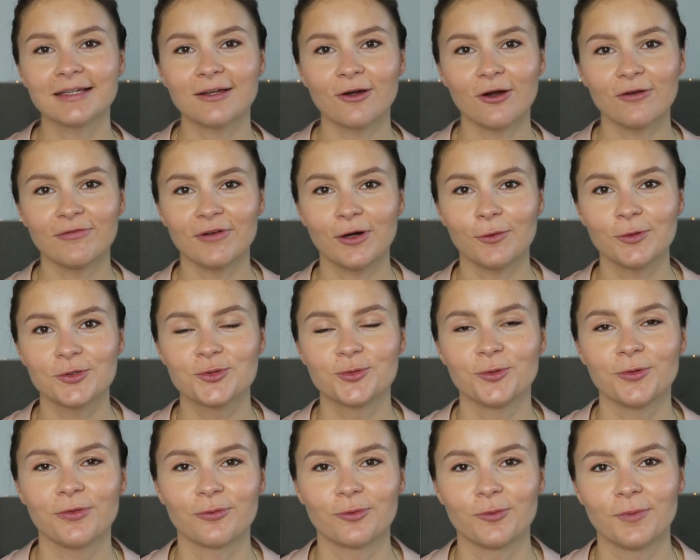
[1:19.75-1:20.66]
kick off our
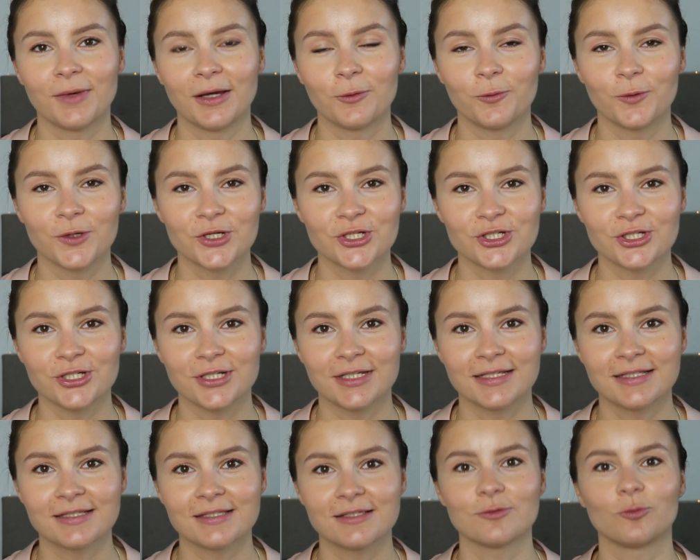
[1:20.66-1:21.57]
tour through my wish
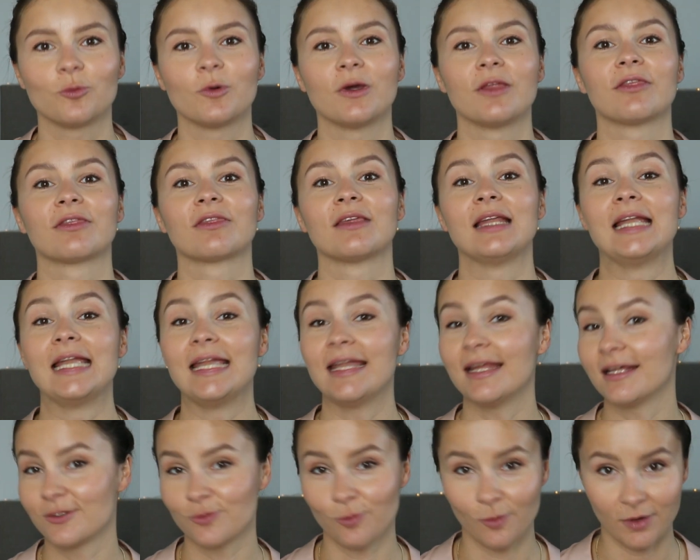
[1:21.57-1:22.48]
list with
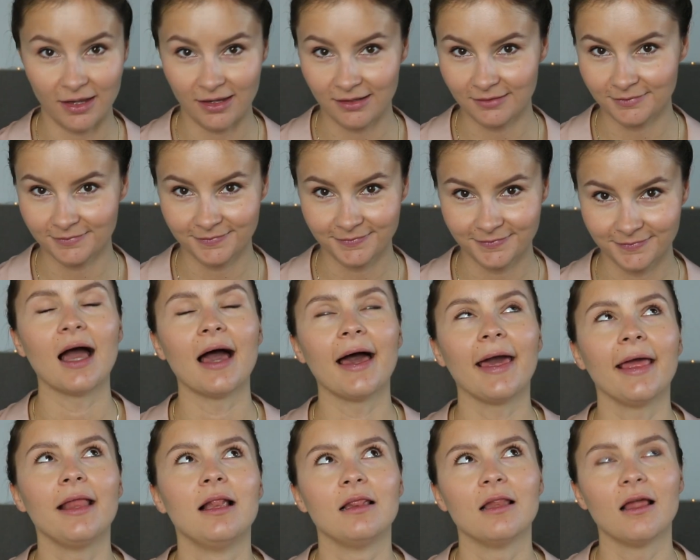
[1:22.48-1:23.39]
knitwear.
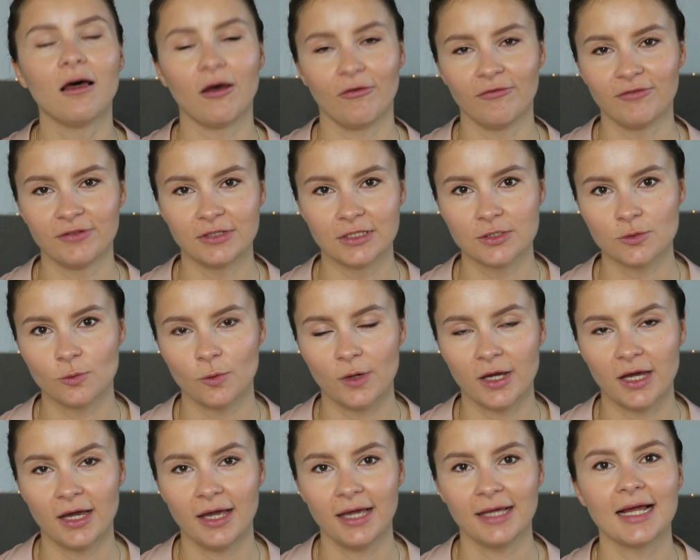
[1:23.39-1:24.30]
I love
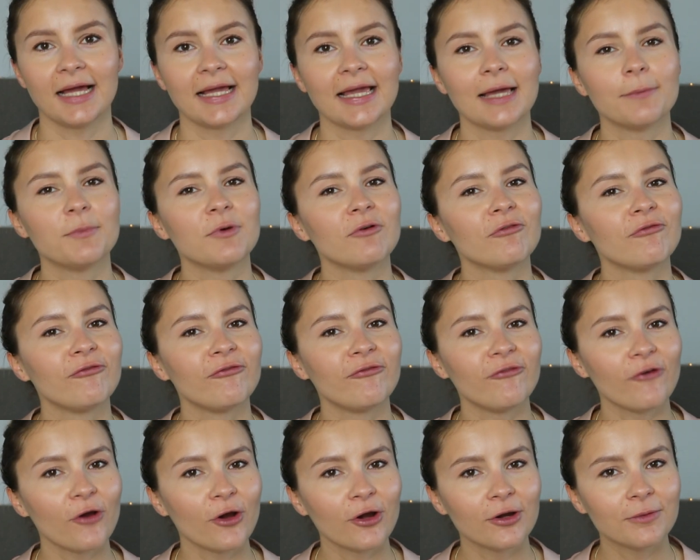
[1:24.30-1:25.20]
knitwear and I am a
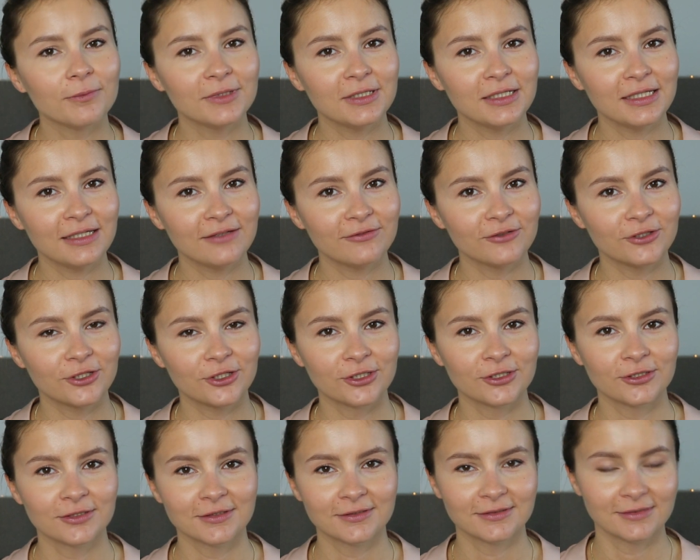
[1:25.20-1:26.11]
firm
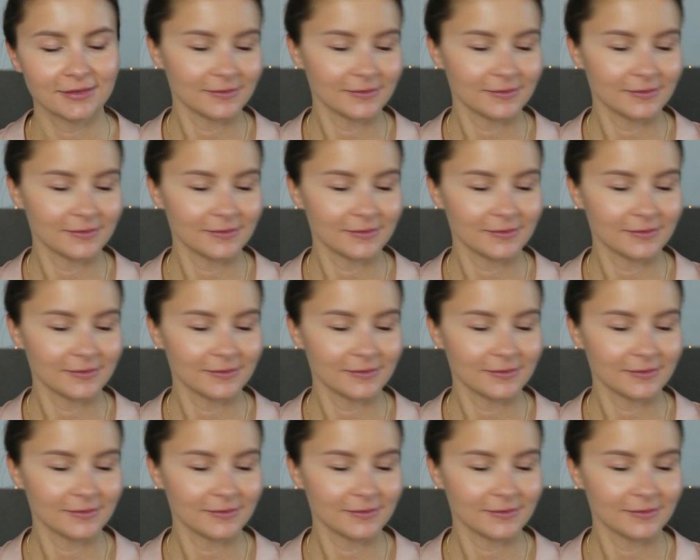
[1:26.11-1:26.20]
believer.